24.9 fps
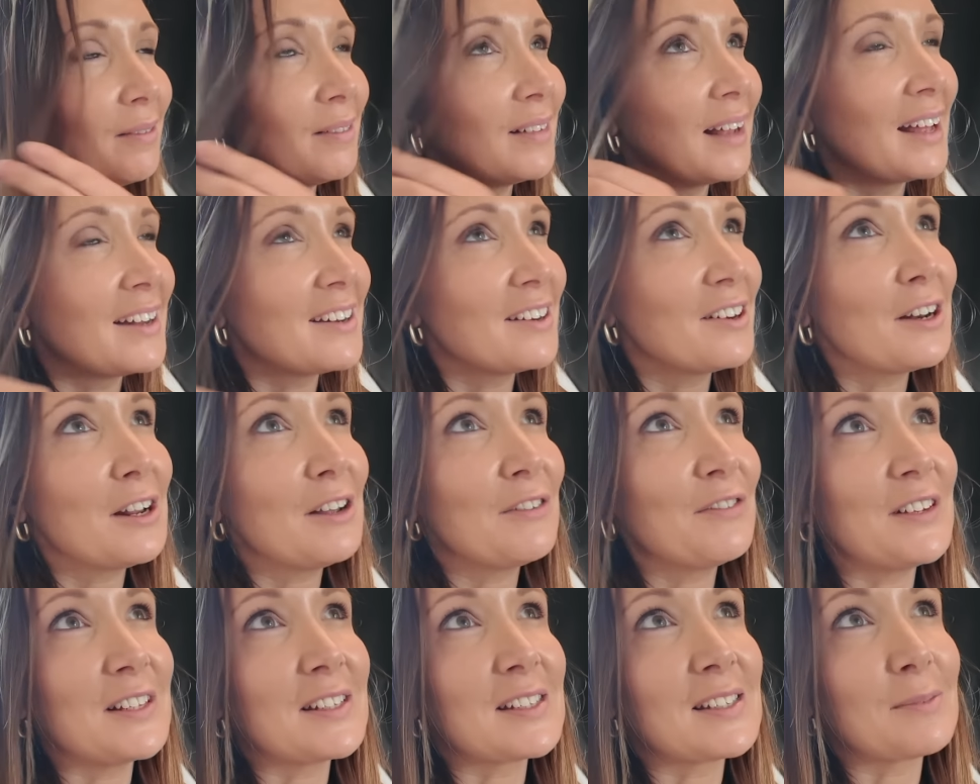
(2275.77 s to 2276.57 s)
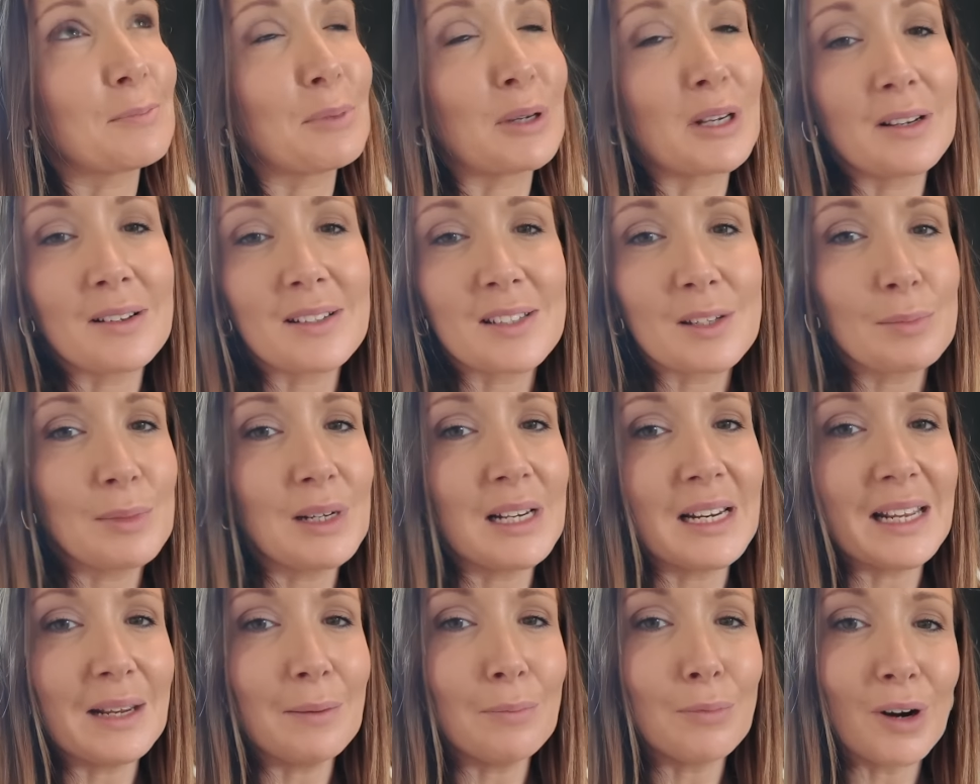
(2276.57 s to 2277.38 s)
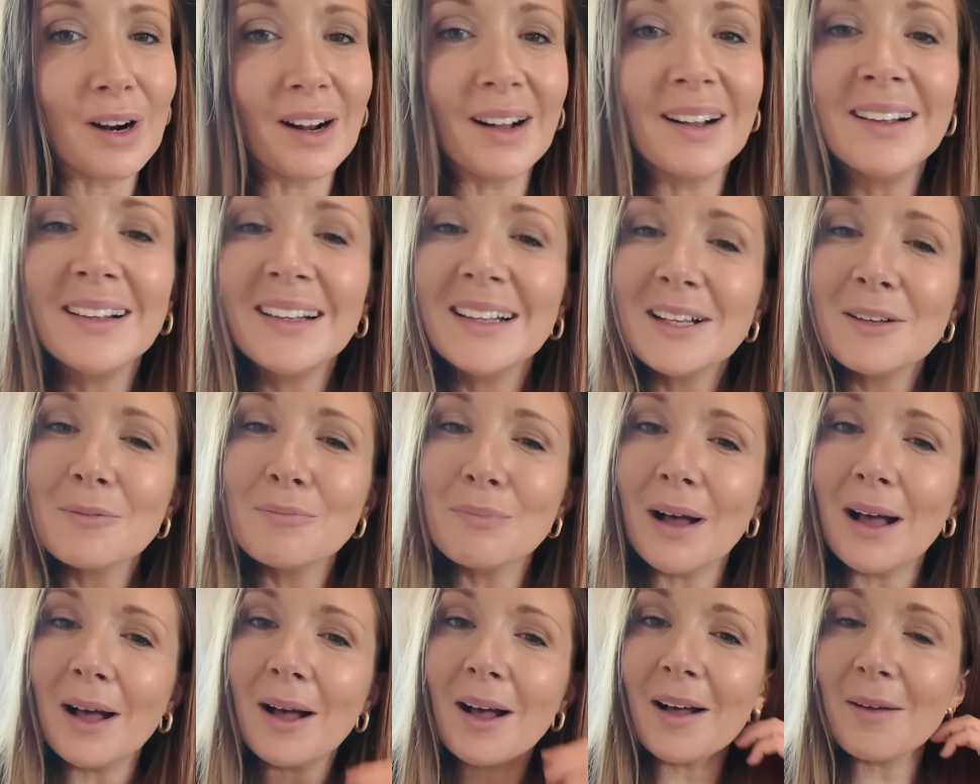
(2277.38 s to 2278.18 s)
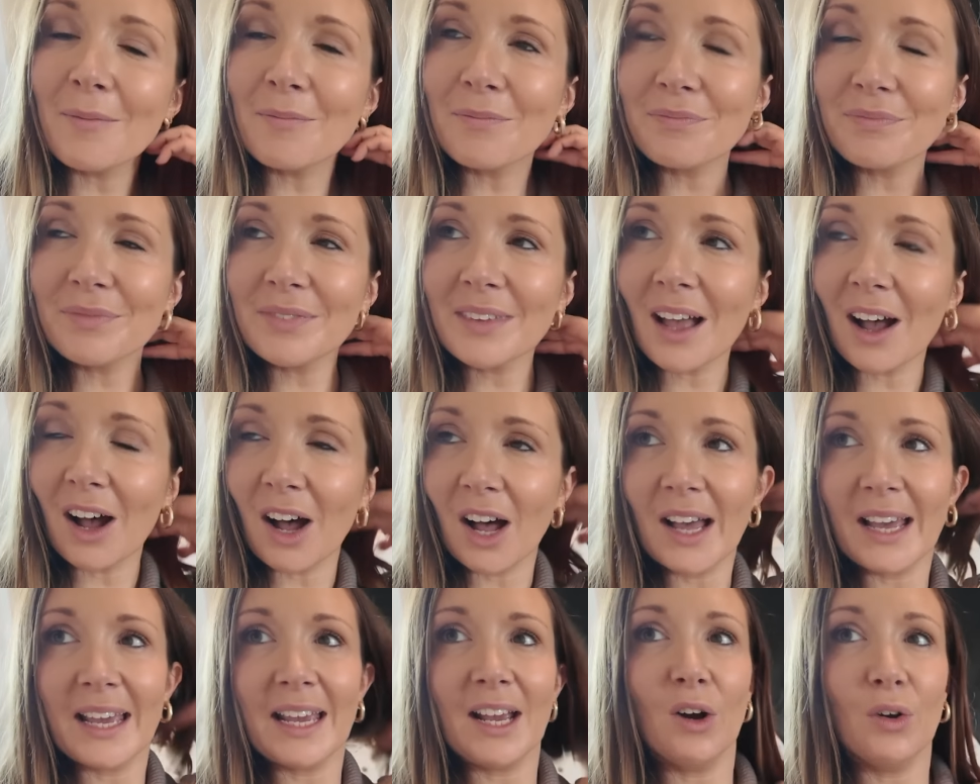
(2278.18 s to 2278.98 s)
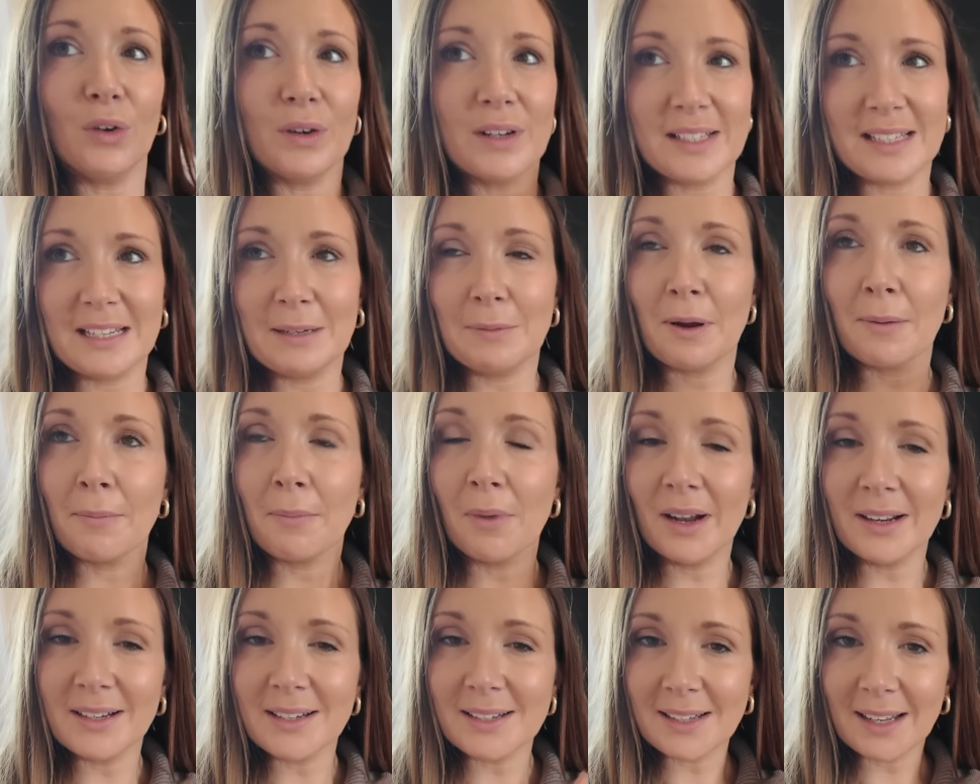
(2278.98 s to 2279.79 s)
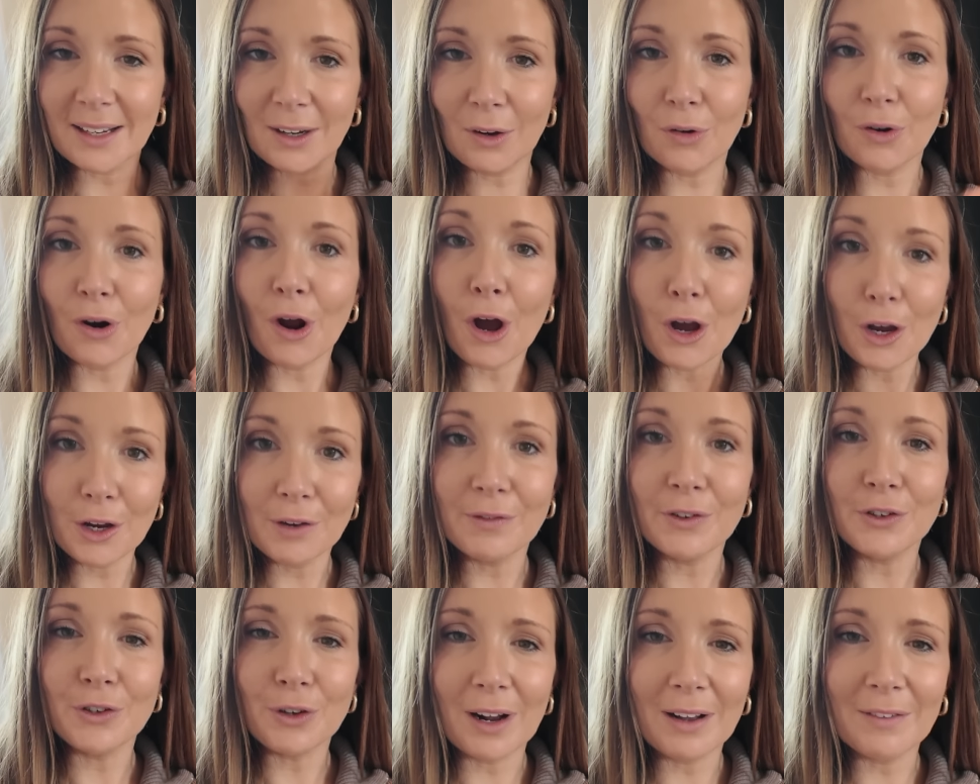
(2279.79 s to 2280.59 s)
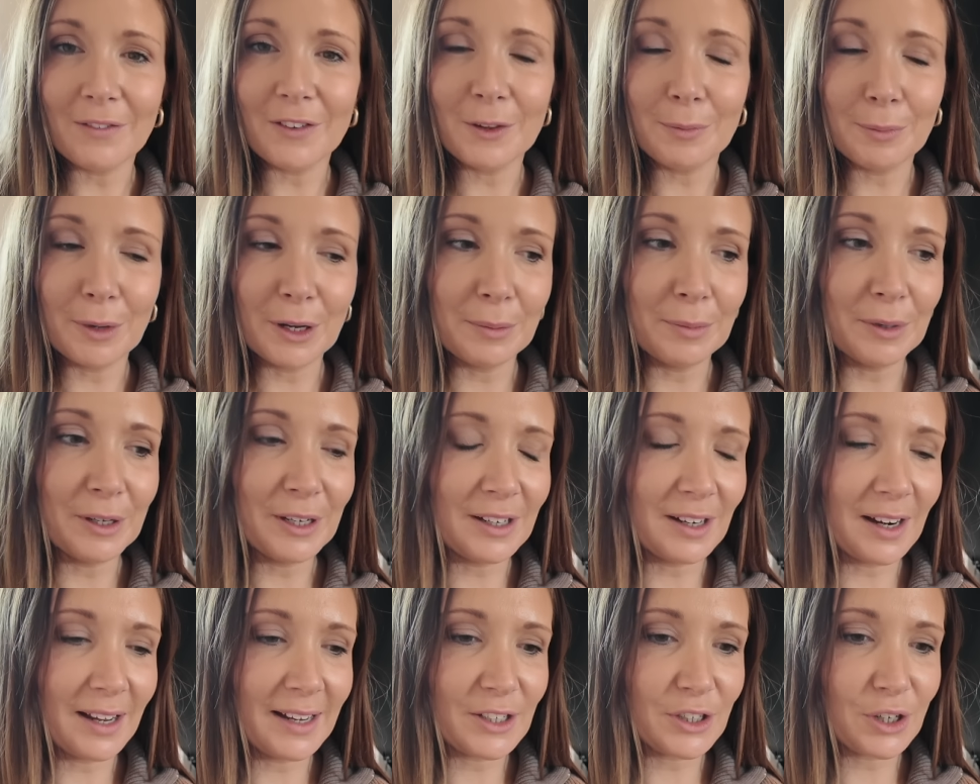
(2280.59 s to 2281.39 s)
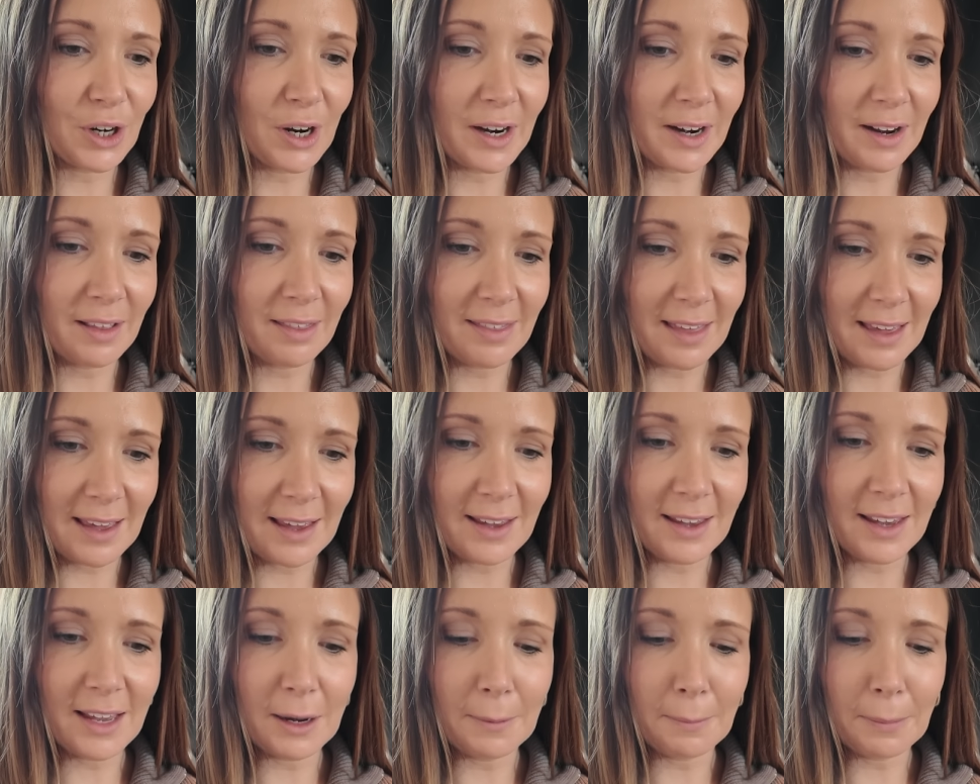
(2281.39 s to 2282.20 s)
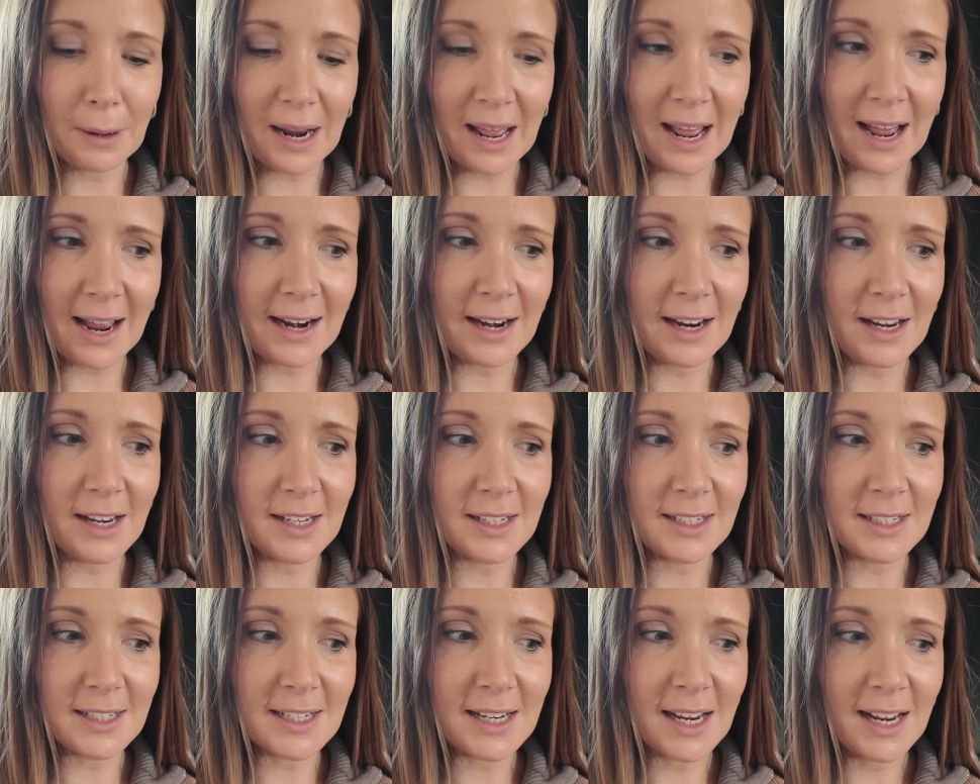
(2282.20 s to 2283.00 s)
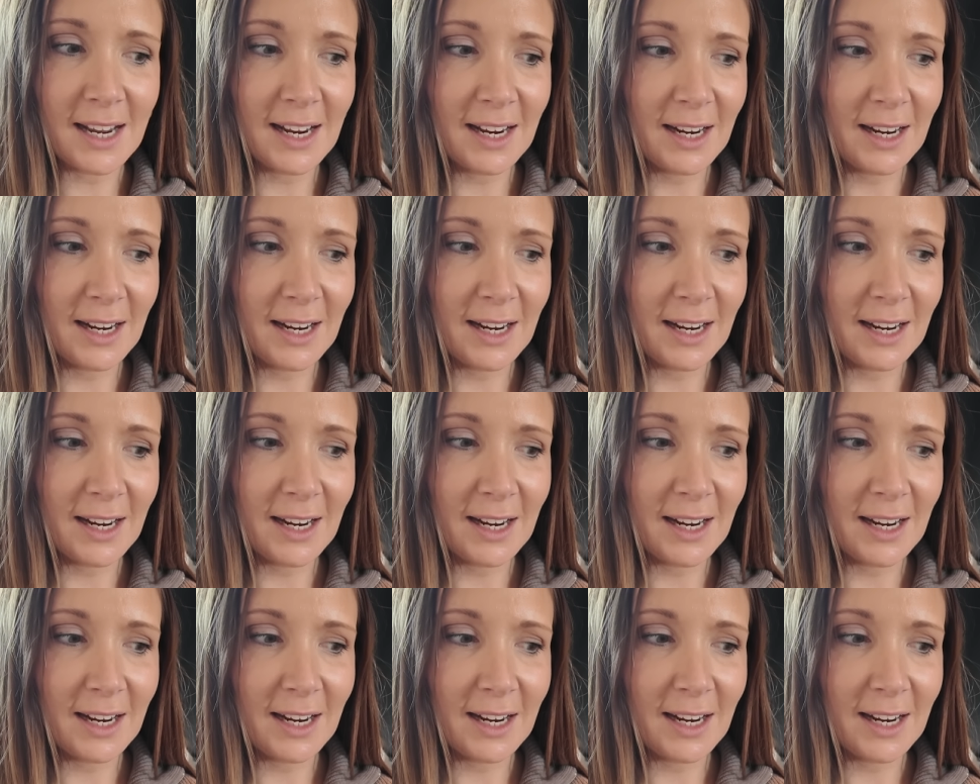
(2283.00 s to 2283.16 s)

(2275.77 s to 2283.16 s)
I don't know if it's because I'm a Libra, but I honestly, my mind is like on overdrive at the moment, like trying to think and plan and